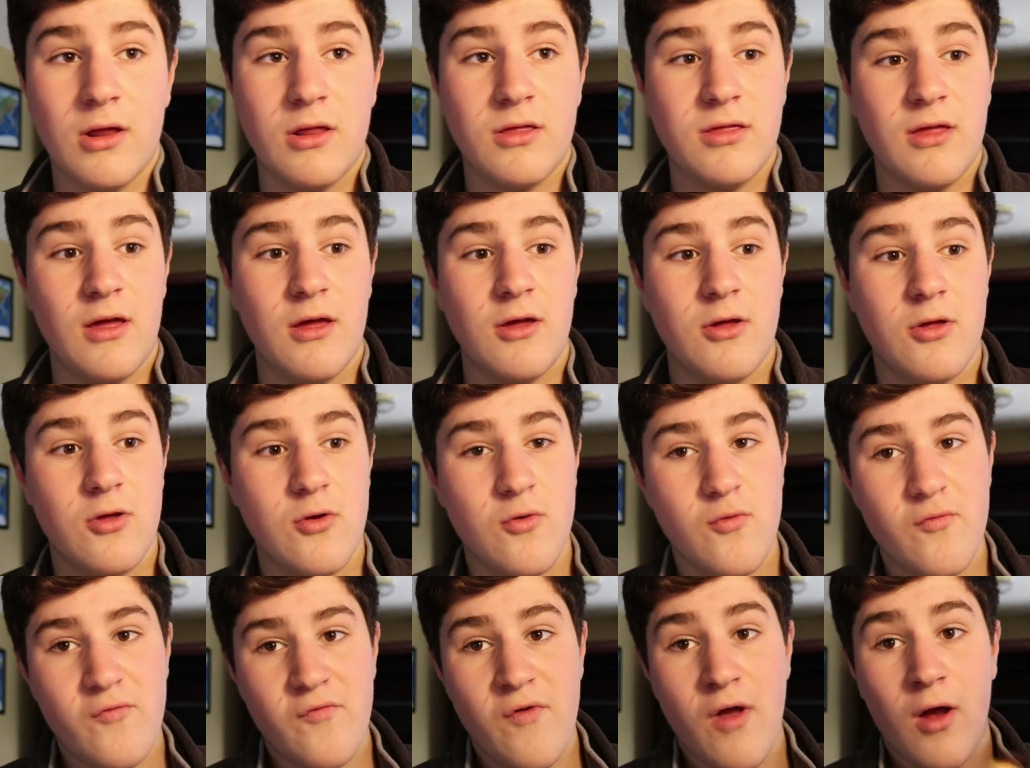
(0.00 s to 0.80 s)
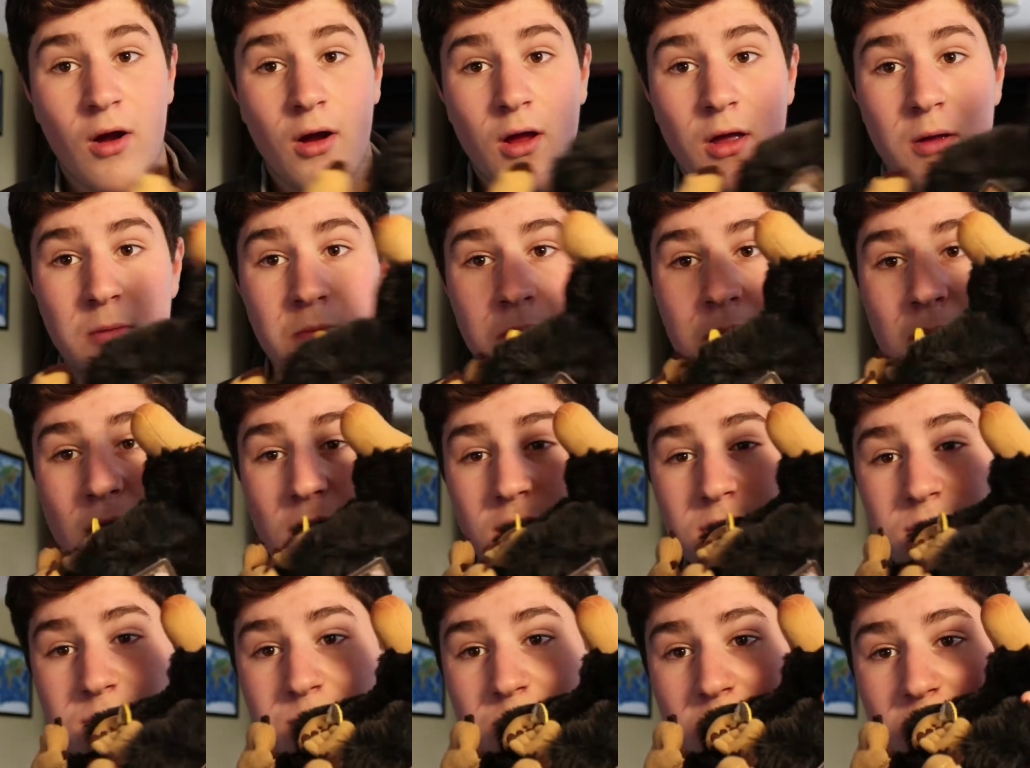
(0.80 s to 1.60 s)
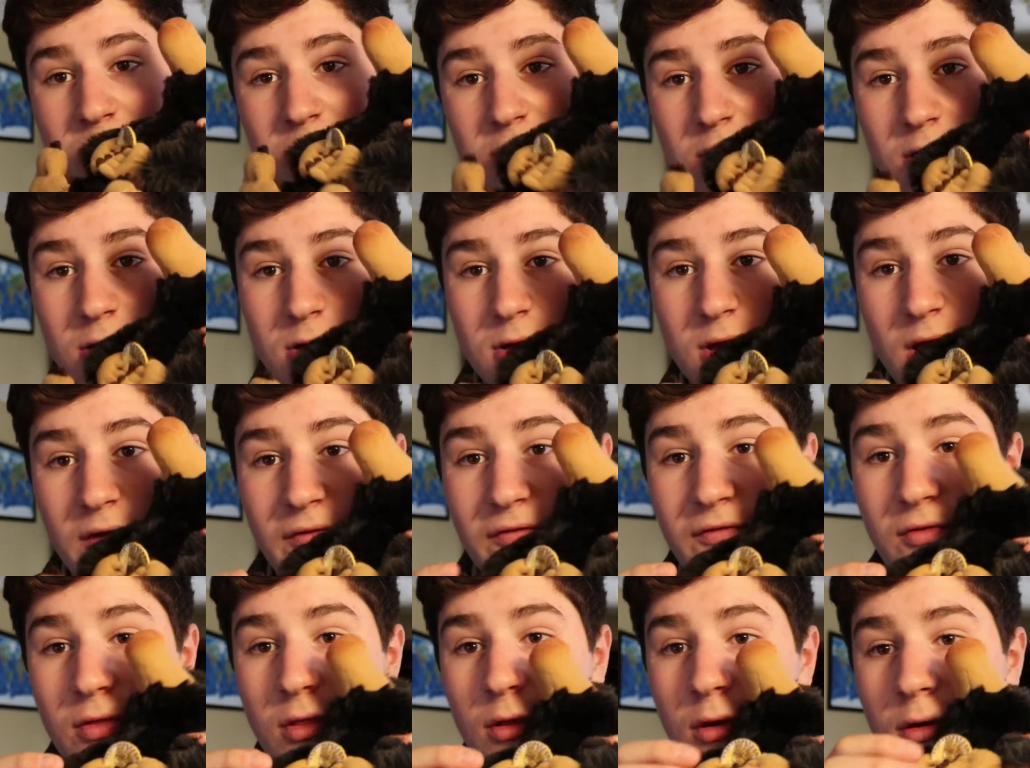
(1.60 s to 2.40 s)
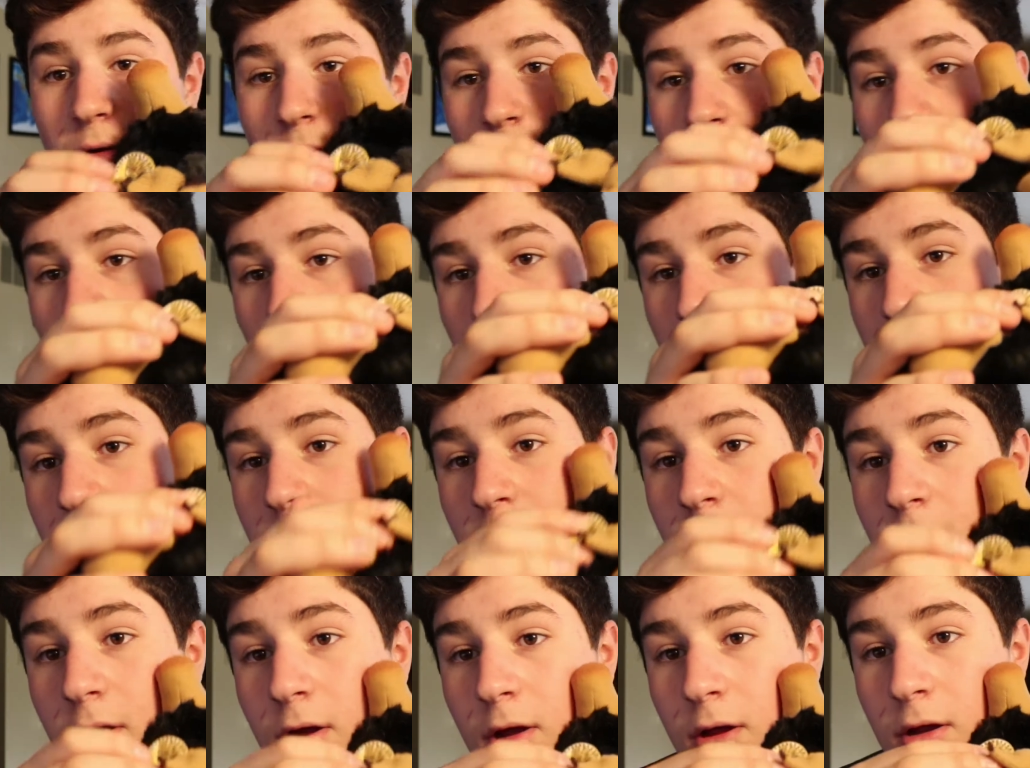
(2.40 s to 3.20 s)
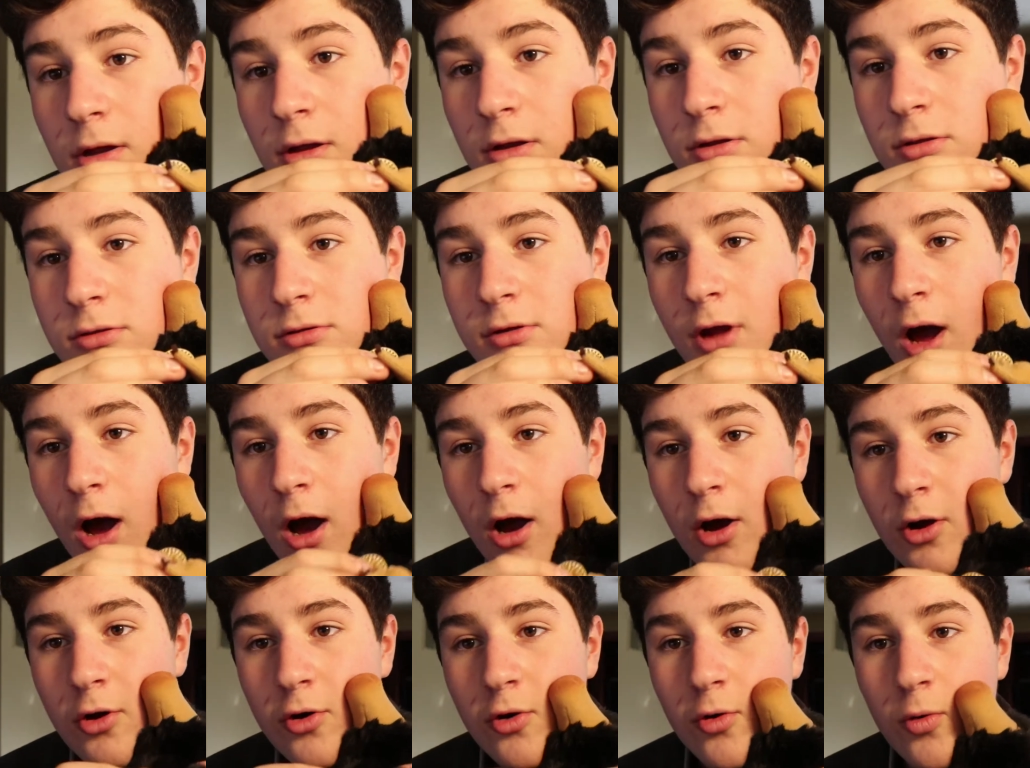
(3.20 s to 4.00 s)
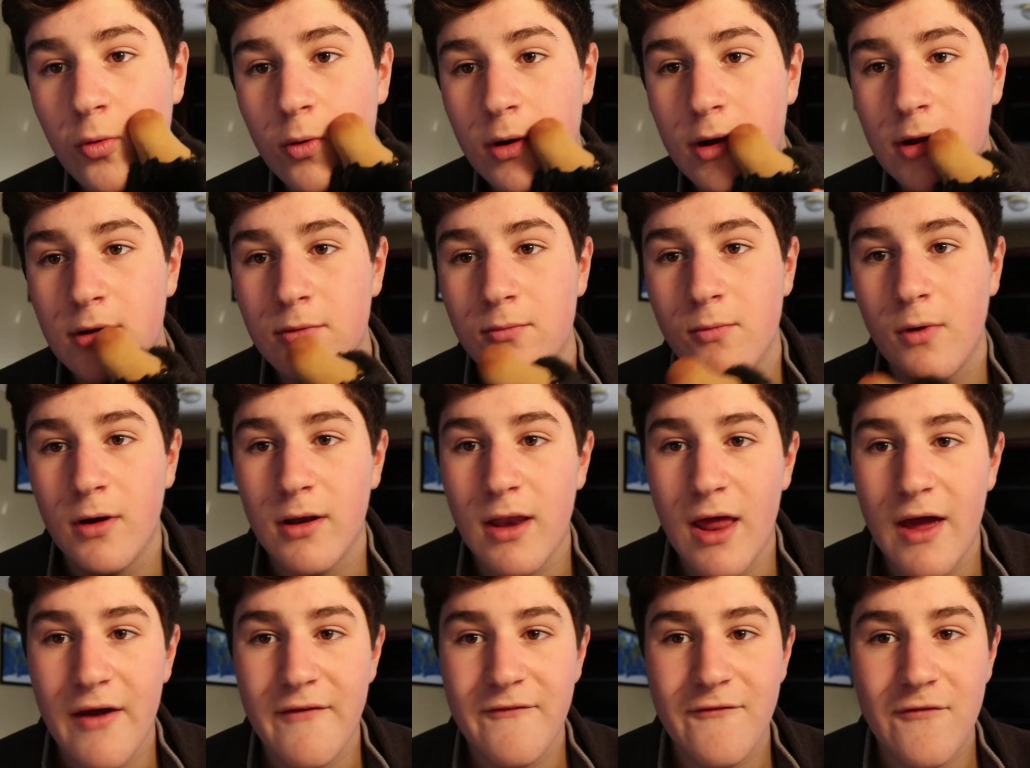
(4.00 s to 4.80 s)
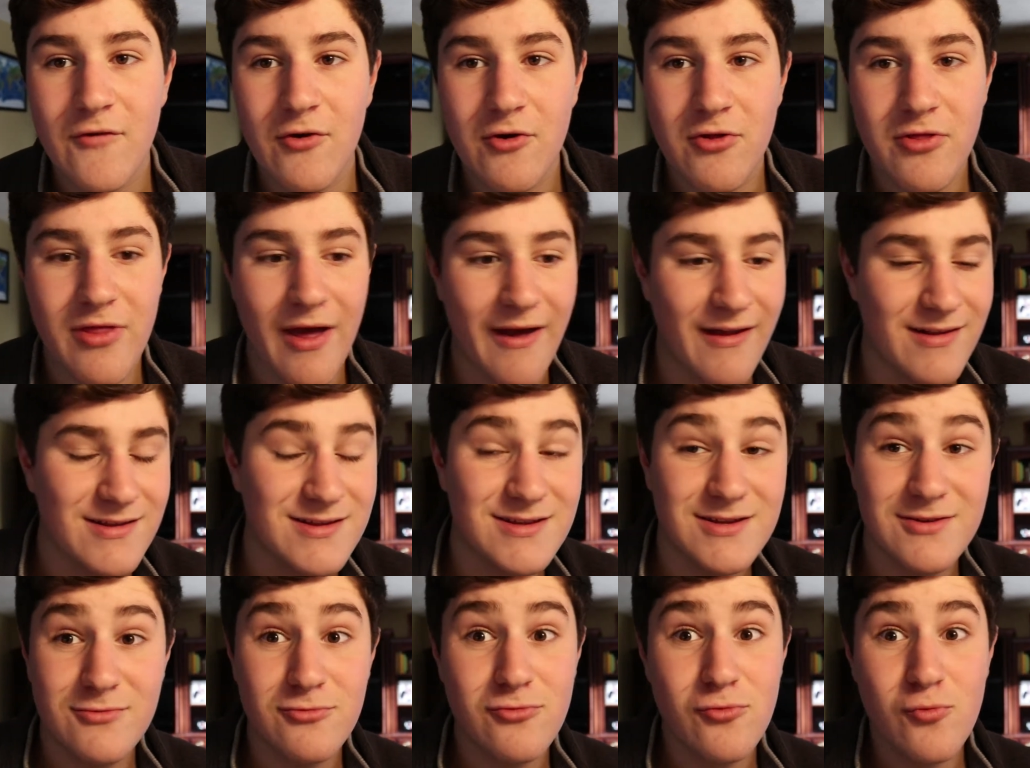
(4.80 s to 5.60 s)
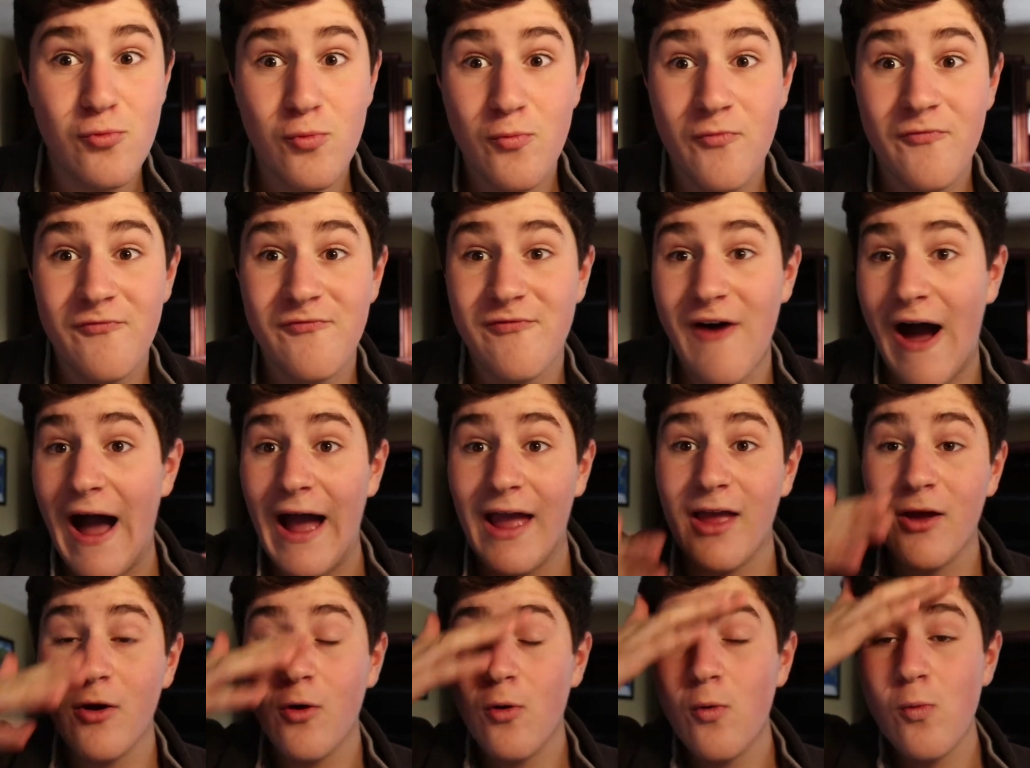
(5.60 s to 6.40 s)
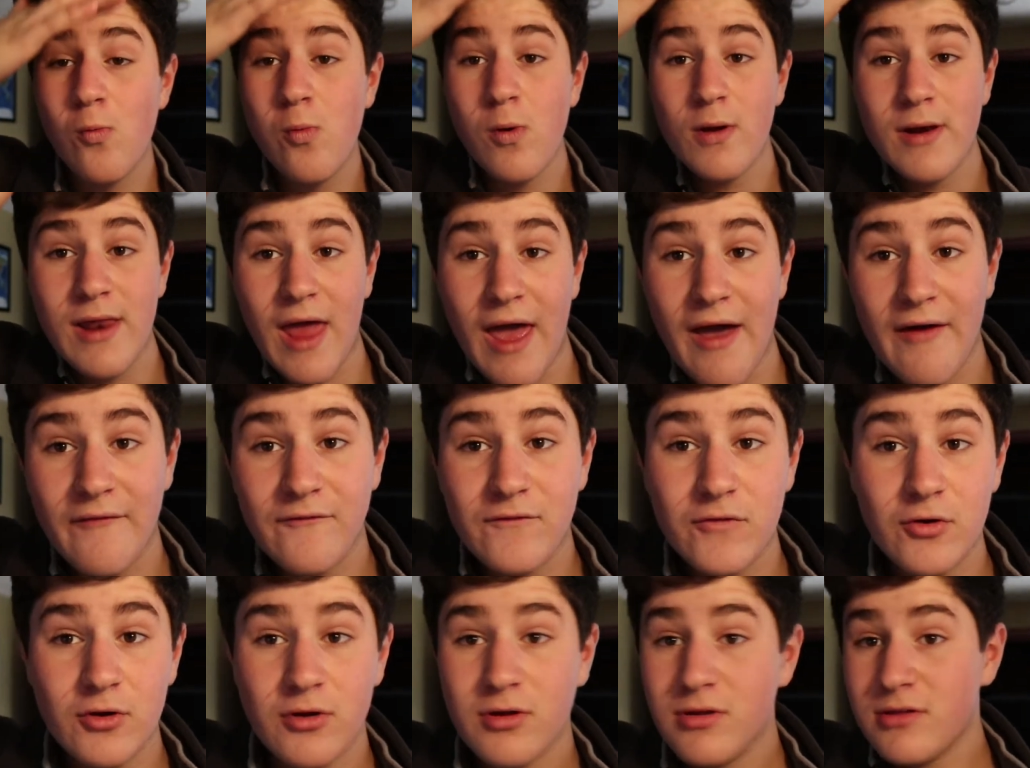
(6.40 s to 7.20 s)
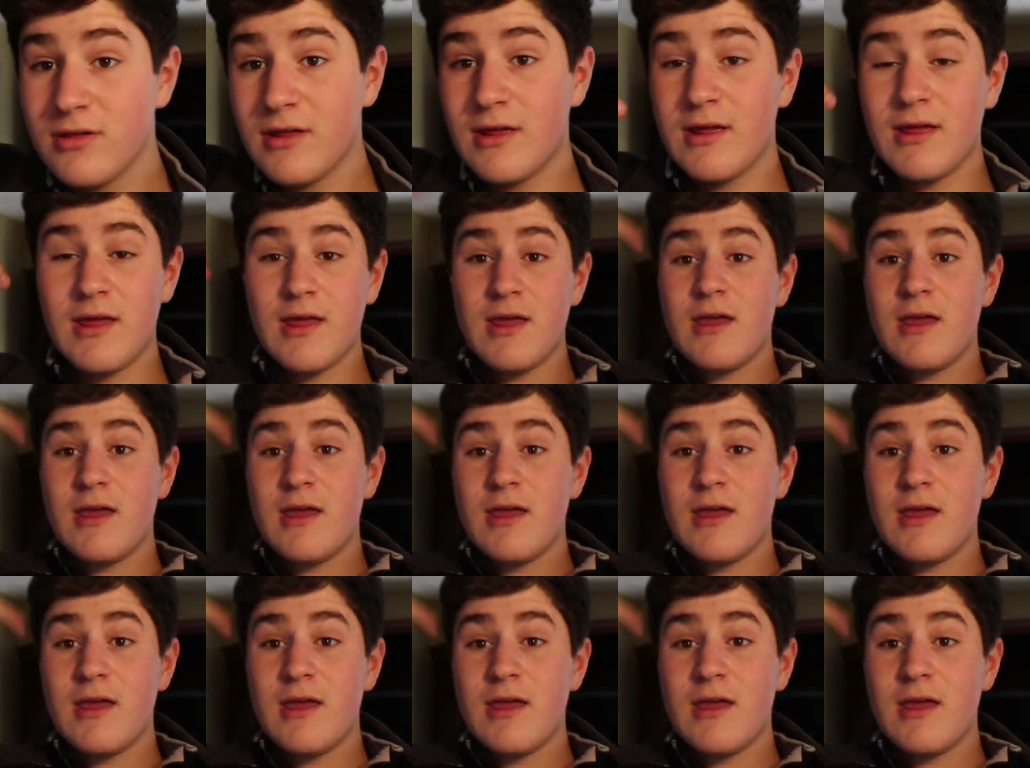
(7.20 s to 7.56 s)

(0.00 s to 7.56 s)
Thank you very much, Mr. Niffler, and not coin whatever that vile whatever thing